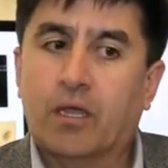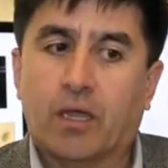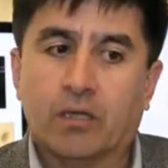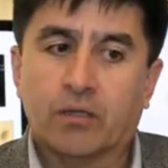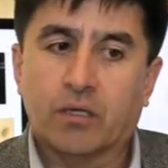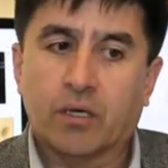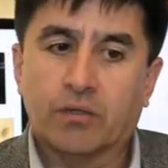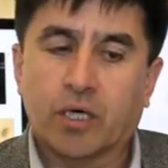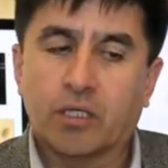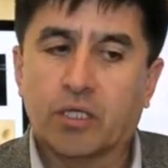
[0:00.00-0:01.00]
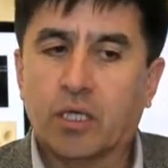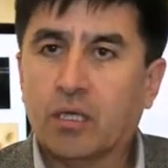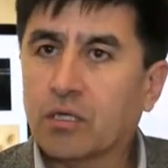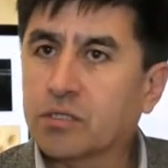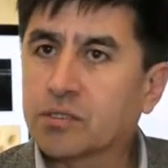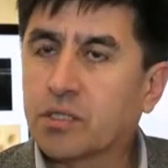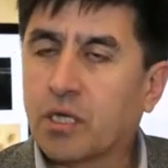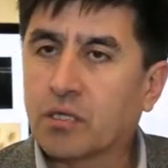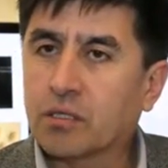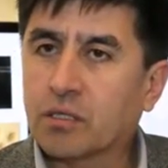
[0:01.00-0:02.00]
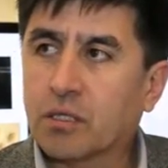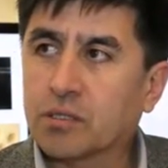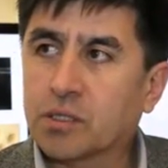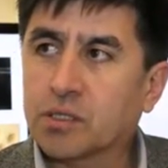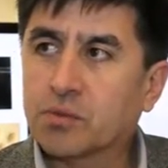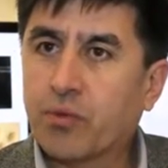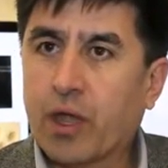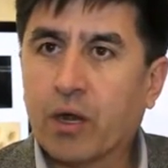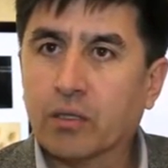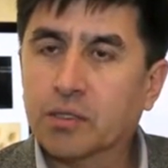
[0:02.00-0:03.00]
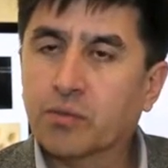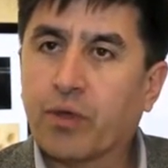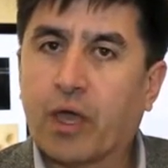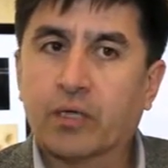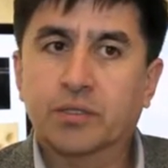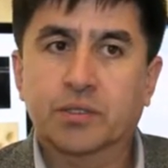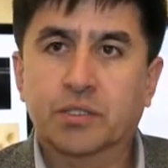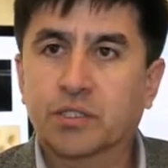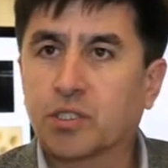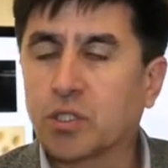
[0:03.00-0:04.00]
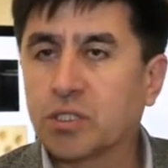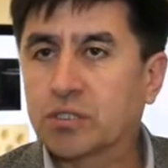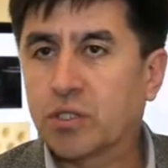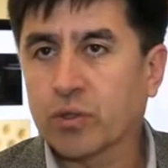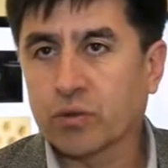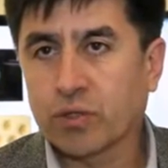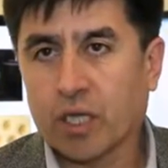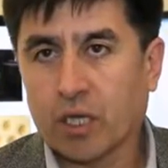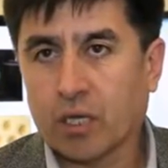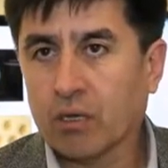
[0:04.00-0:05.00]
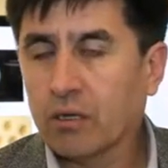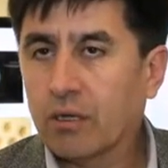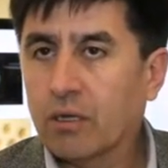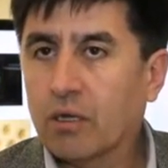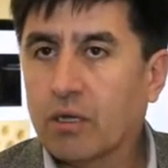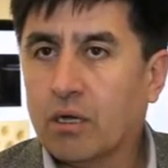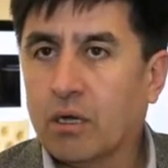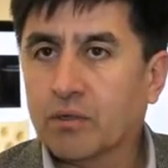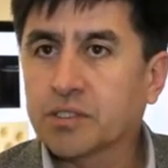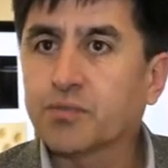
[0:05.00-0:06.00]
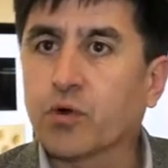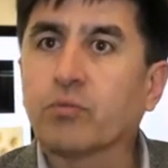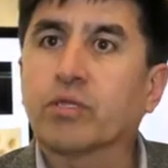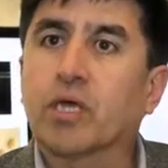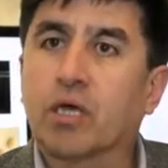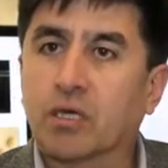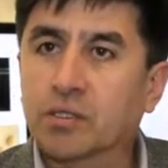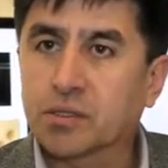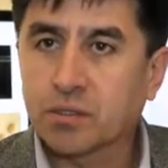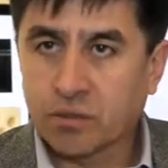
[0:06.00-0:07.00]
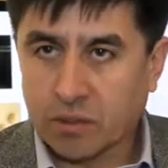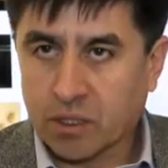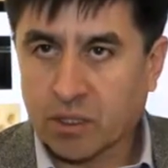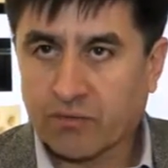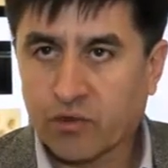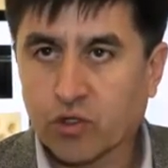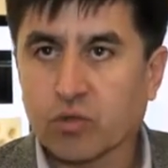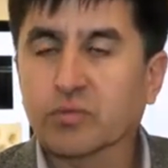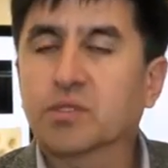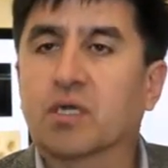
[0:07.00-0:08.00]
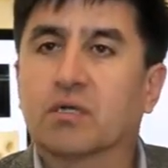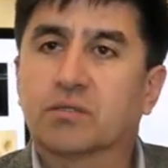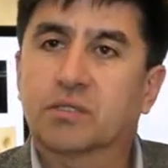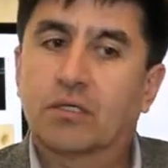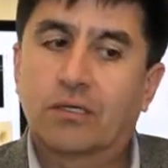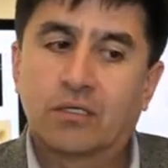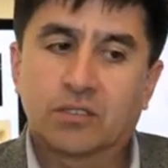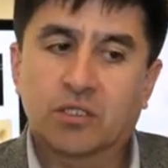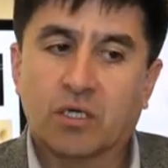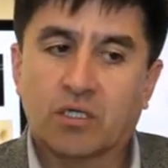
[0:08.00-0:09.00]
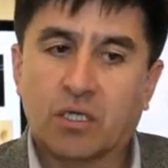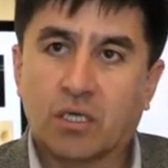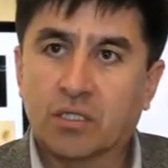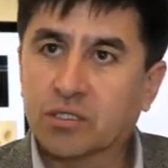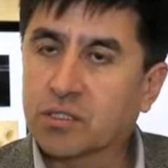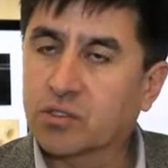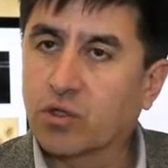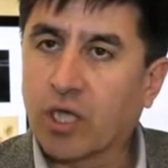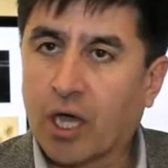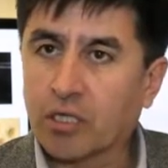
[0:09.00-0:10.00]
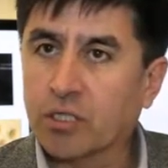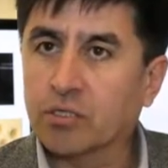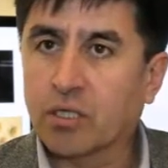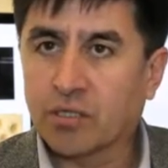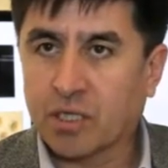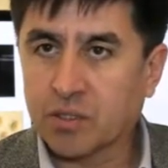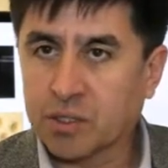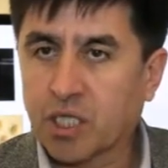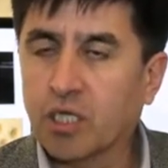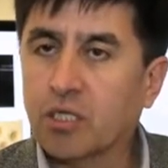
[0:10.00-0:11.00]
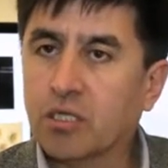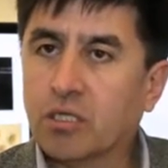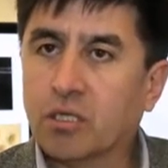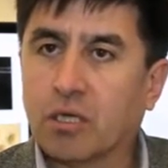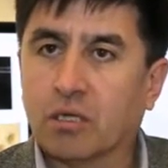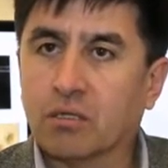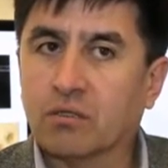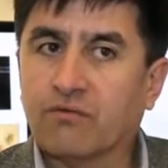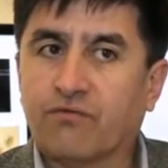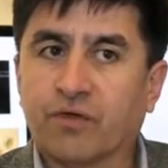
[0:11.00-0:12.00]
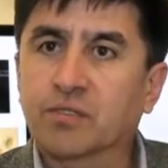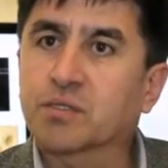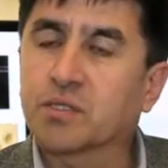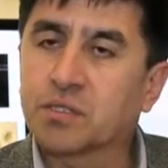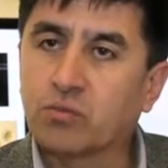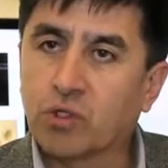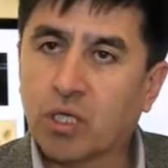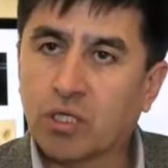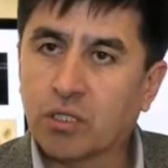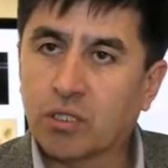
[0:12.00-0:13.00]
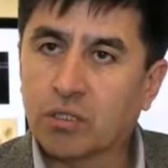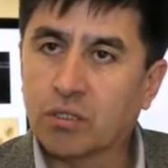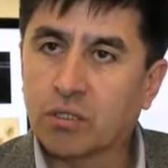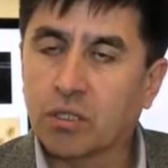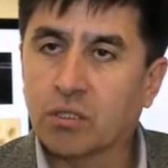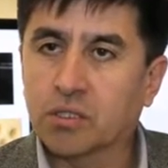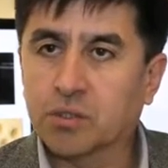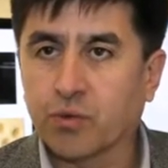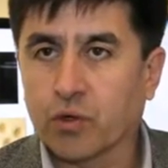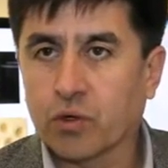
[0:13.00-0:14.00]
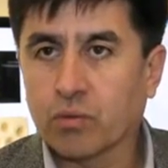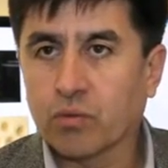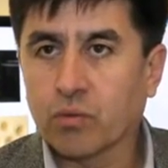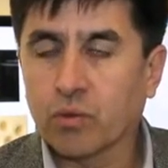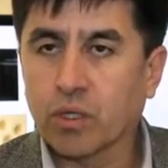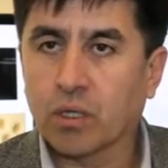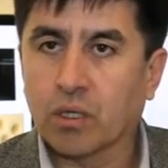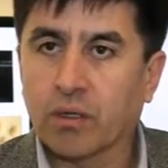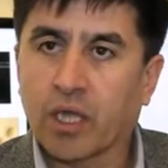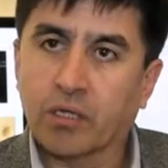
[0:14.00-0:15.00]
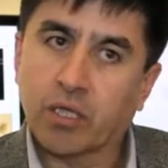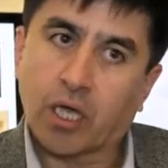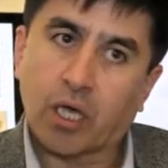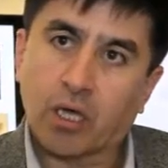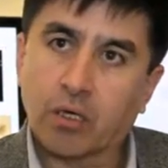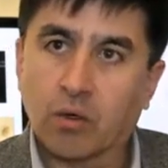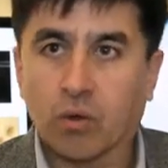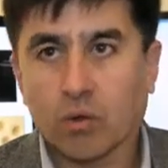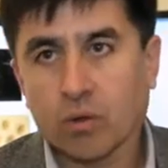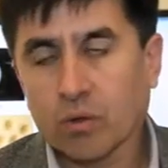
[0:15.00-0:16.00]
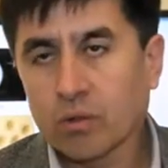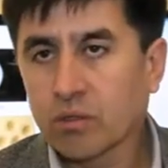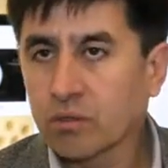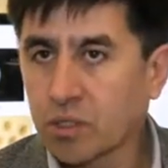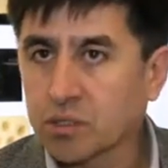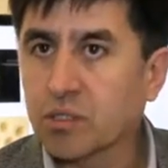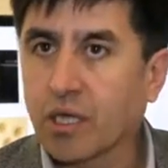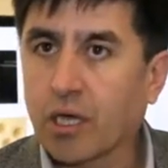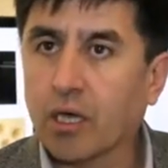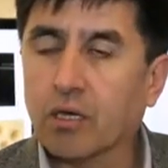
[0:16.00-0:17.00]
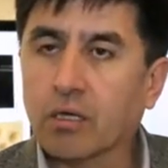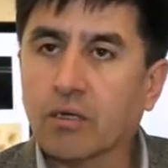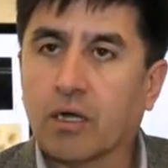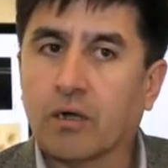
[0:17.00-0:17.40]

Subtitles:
And the idea is that since parents pass these genes through their sperm and eggs, kind of germ cells, so the idea is to catch it at that stage and fix this mutation in sperm and egg, or just an egg,